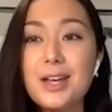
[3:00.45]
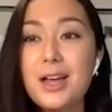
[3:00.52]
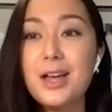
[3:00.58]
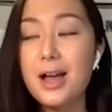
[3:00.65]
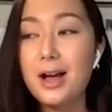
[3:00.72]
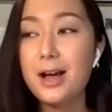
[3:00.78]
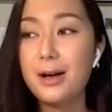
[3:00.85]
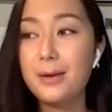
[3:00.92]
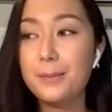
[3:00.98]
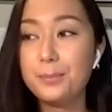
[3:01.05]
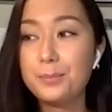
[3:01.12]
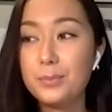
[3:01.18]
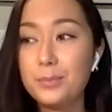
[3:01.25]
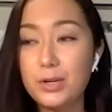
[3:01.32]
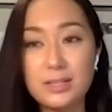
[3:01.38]
and
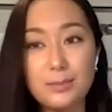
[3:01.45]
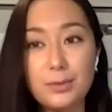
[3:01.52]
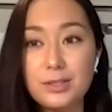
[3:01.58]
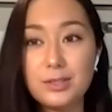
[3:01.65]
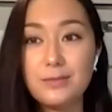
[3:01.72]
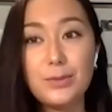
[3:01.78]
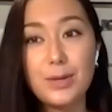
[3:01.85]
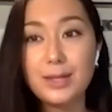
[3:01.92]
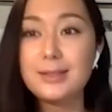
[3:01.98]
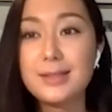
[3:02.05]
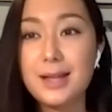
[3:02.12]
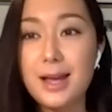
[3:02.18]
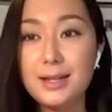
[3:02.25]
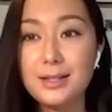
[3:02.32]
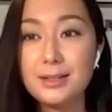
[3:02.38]
principles of UX design
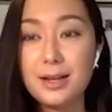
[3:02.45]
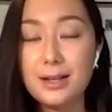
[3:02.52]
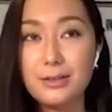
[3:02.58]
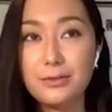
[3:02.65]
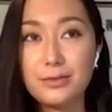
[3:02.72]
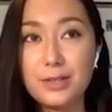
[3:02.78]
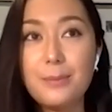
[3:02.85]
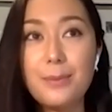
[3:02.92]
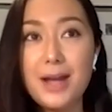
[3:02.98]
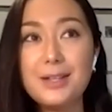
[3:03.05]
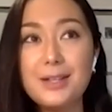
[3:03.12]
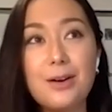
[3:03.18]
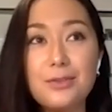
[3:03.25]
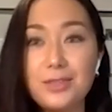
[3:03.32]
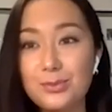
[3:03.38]
and kind of combining all these
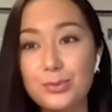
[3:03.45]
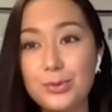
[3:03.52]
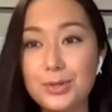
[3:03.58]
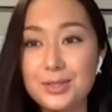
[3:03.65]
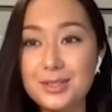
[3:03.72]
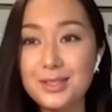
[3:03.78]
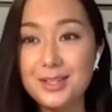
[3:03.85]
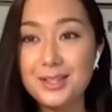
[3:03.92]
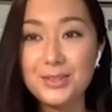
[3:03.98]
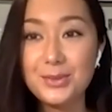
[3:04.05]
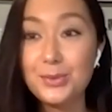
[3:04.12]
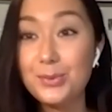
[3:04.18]
roles into one.